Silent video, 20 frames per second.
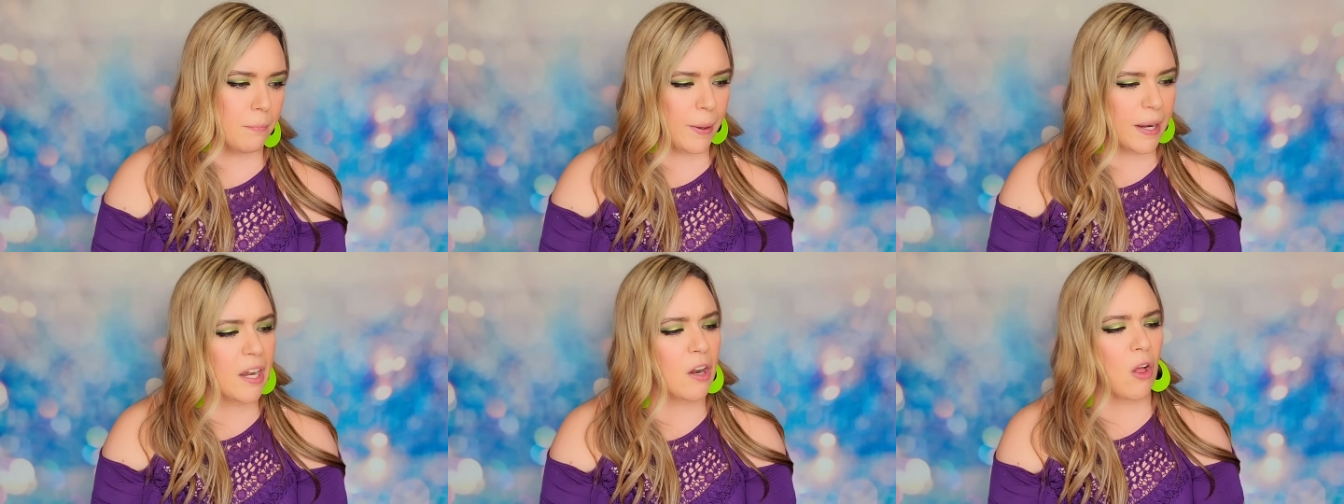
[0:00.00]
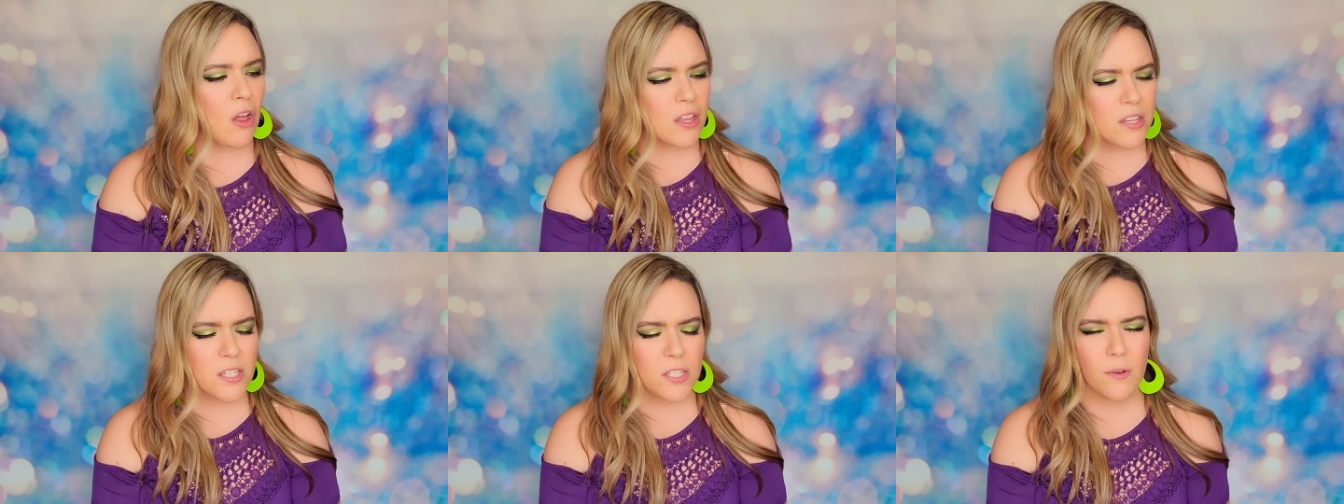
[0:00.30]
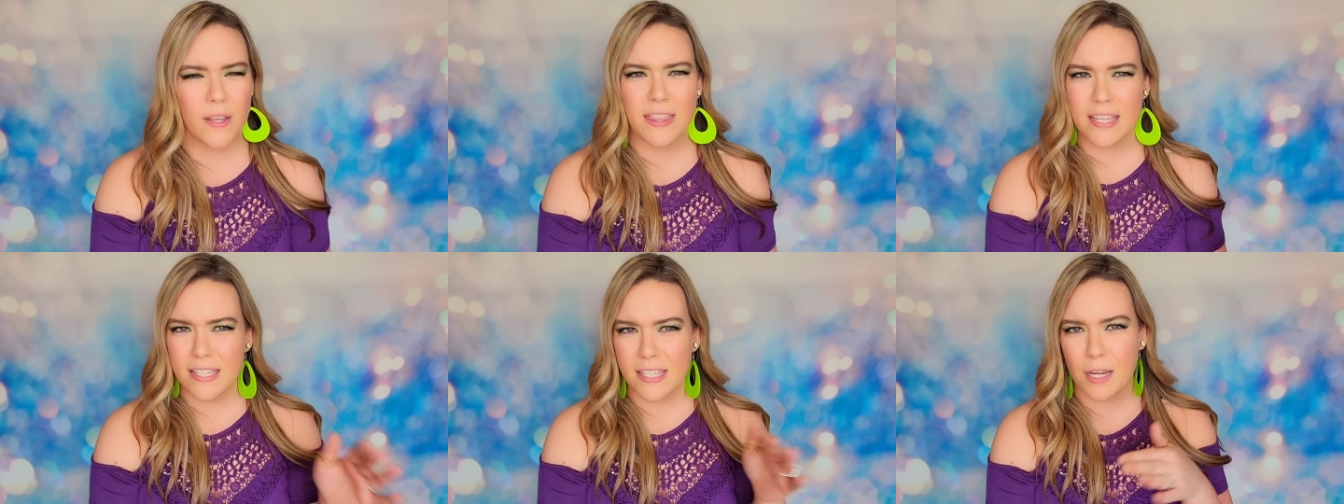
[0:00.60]
but it also
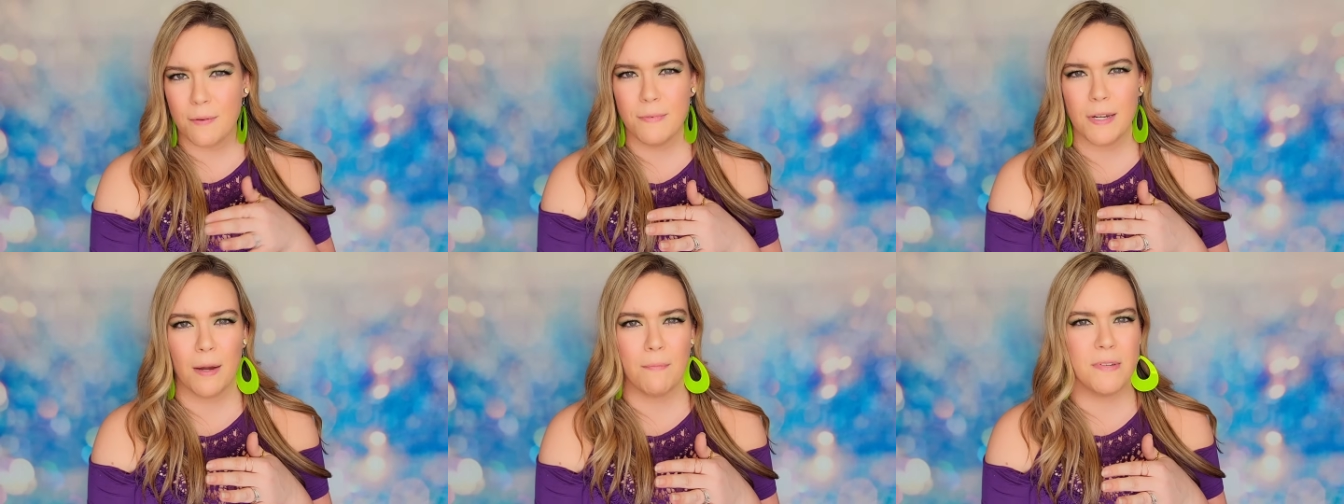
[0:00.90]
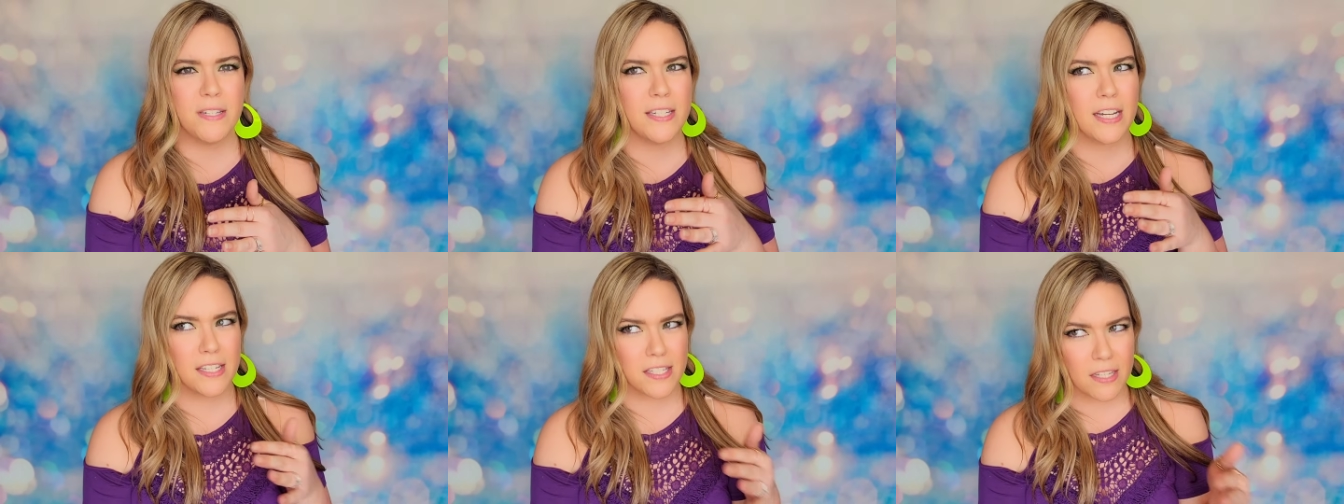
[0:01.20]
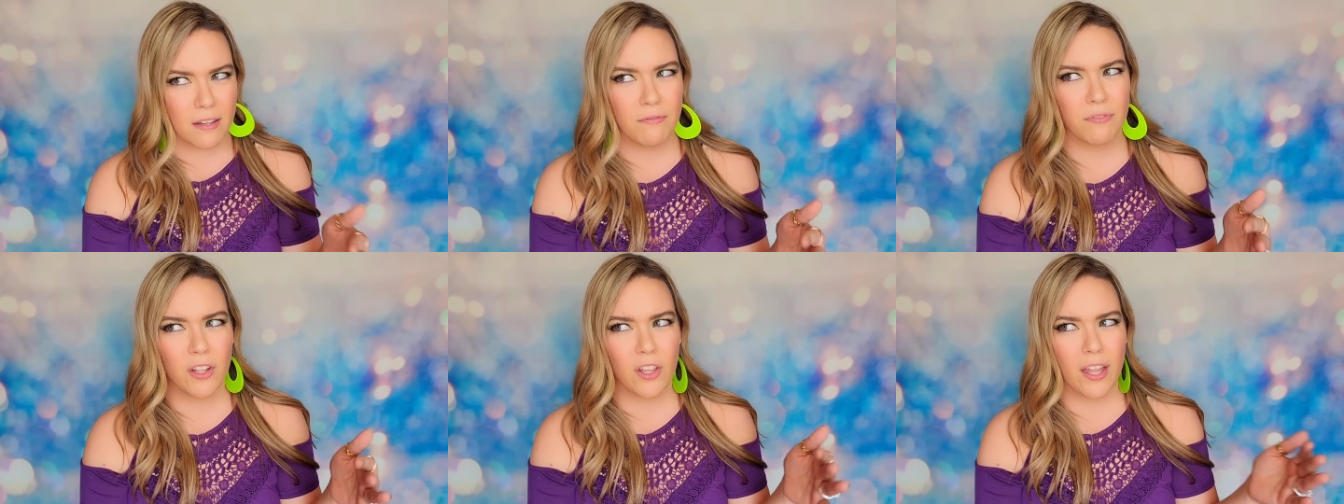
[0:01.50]
at the same time
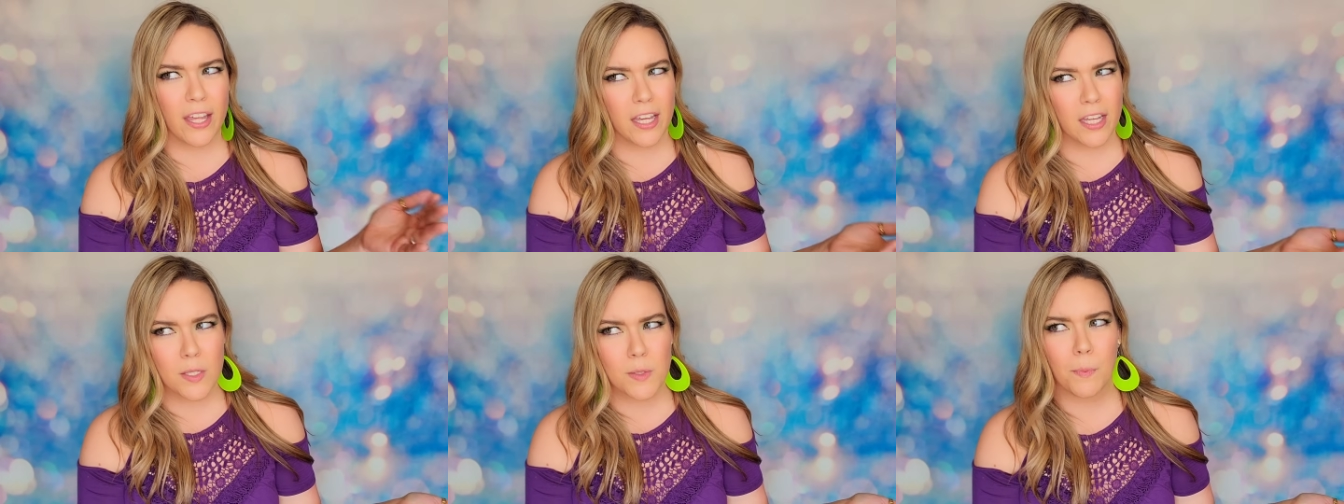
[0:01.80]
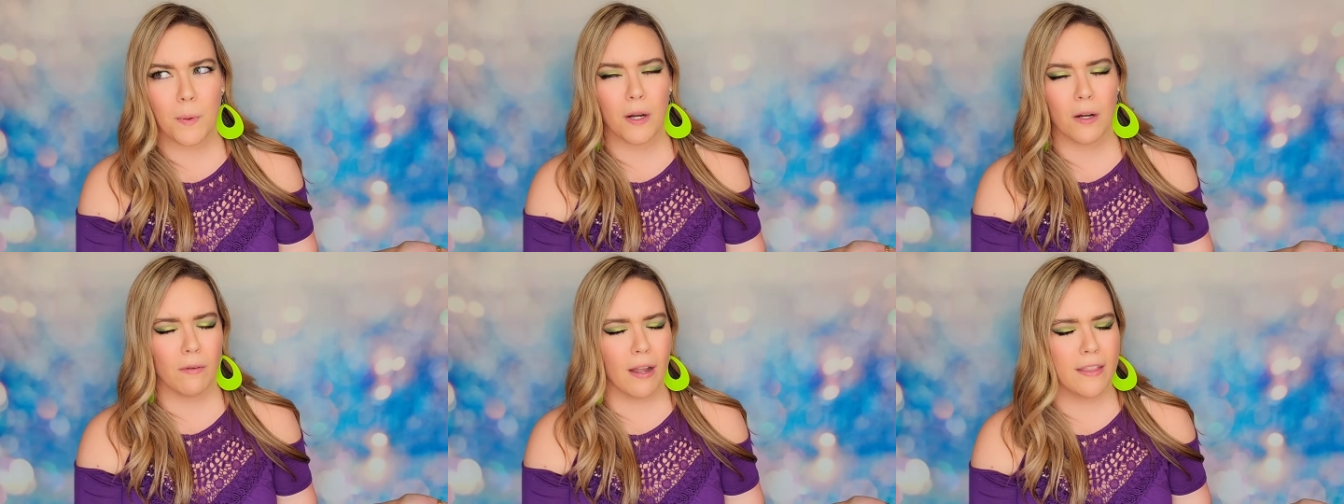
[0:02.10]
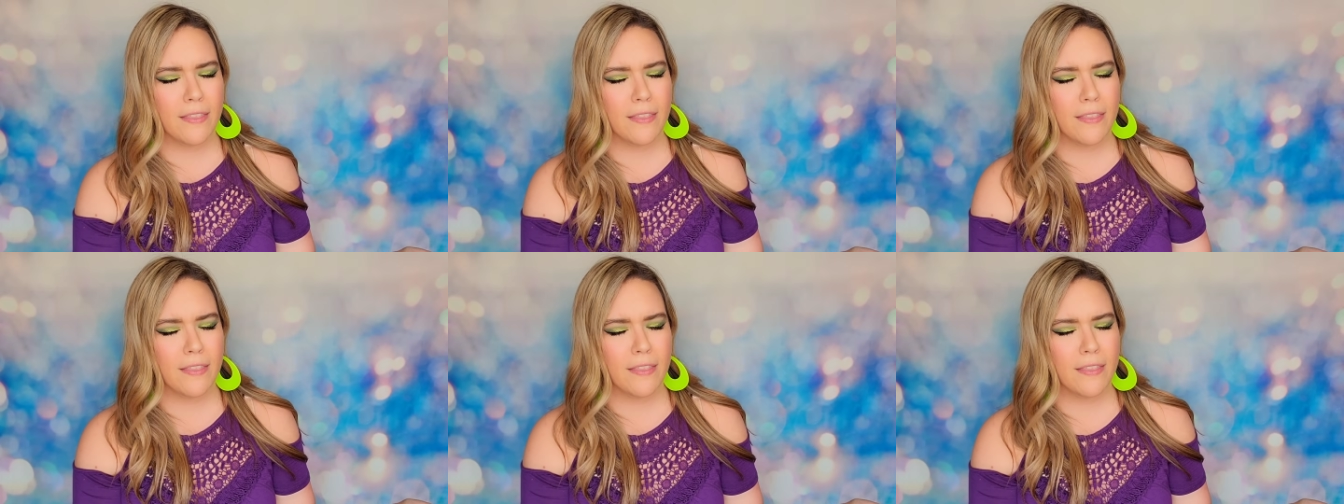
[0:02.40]
doesn't feel like it's been around